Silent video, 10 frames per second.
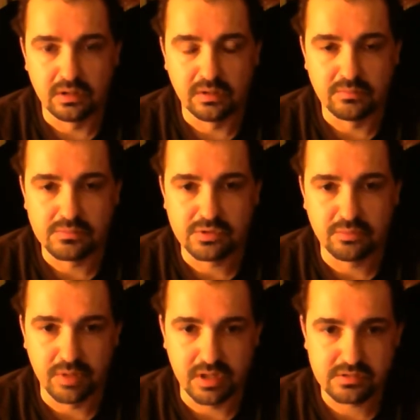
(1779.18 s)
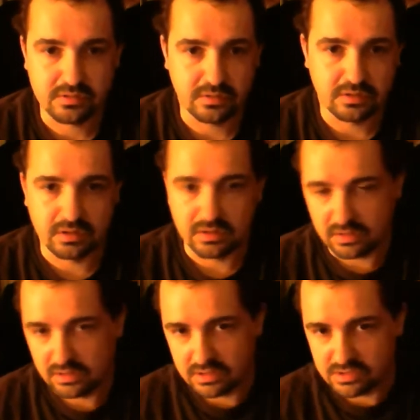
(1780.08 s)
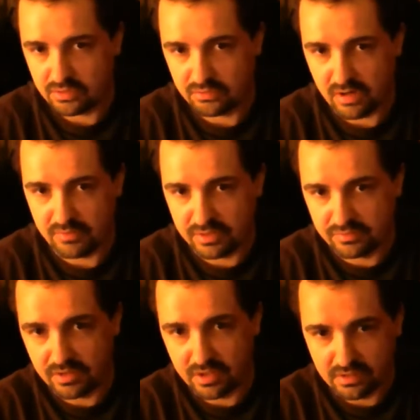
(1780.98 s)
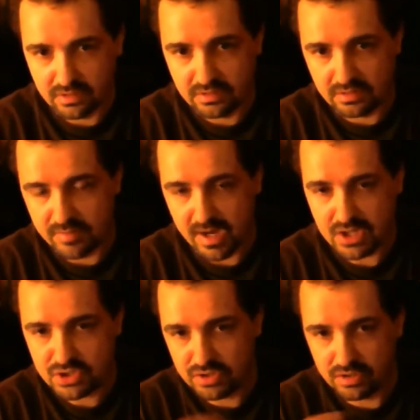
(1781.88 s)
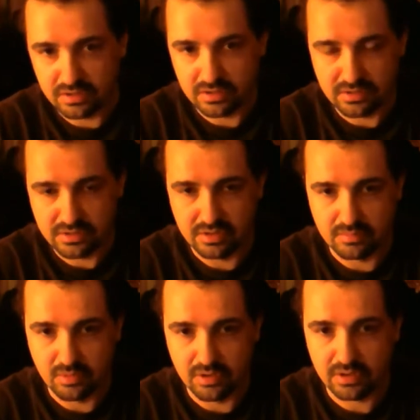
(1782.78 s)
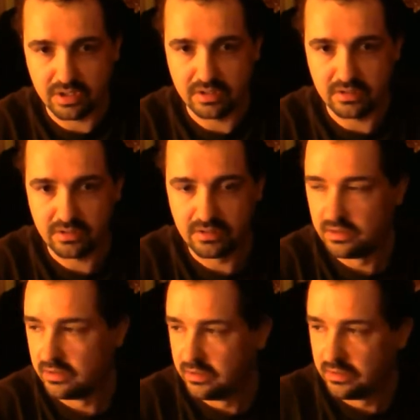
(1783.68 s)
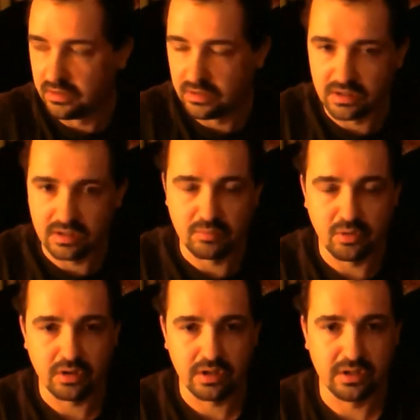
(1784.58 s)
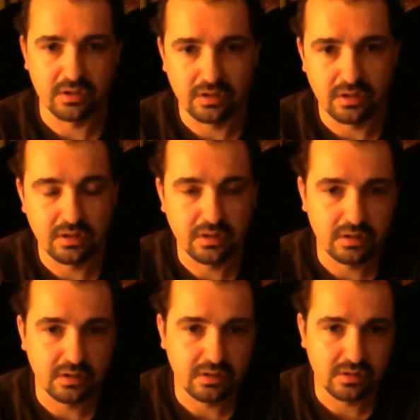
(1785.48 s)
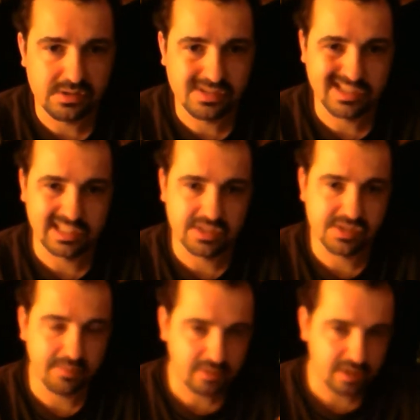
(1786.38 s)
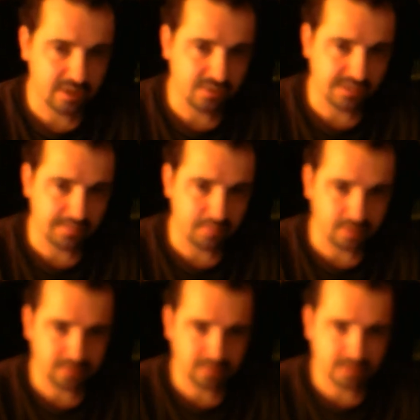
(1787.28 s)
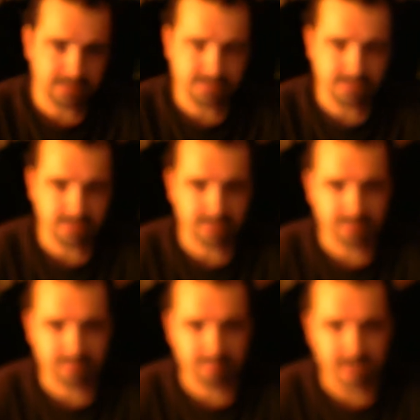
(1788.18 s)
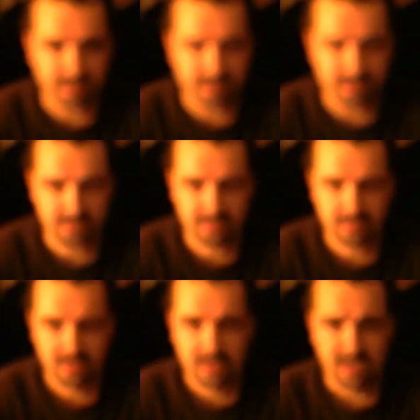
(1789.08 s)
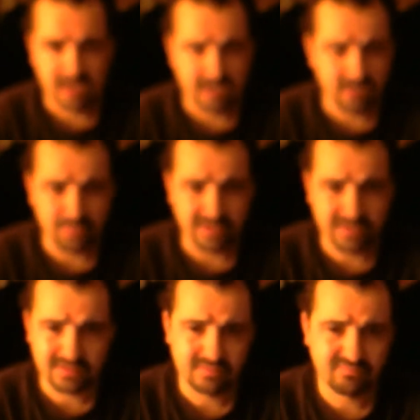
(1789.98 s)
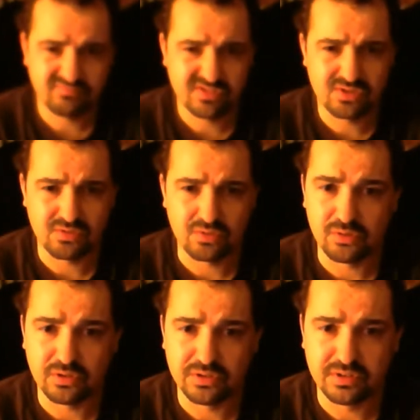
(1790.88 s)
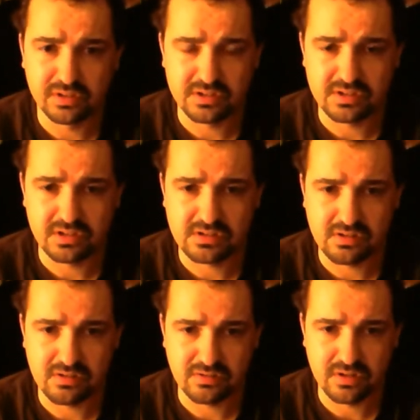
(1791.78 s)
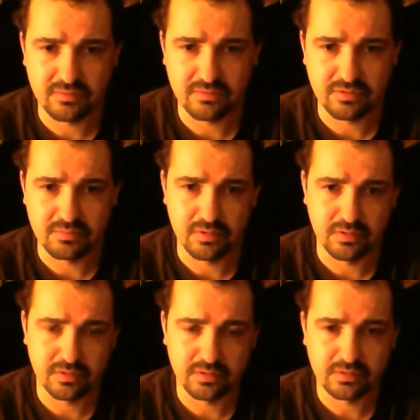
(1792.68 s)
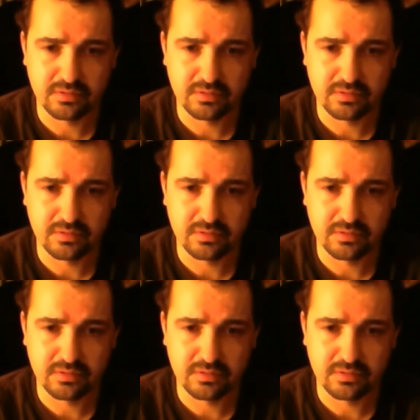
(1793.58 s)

So basically, it's all gravity fed. The mash tun to the boil kettle. And then the boil kettle, in the summer I use the burner outside on the back deck, and in the winter it's too cold and it takes a long time for the burner,